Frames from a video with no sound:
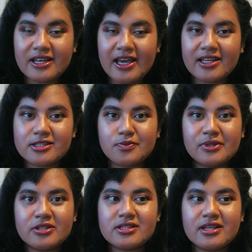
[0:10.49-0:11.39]
and
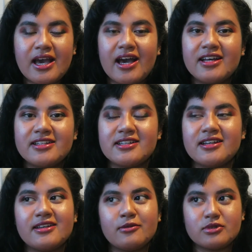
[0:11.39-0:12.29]
because
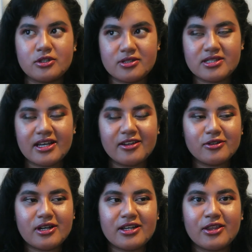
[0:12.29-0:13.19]
it was on
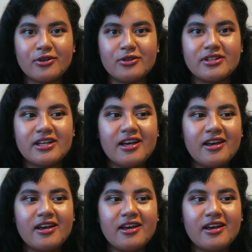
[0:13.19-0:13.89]
sale, I thought,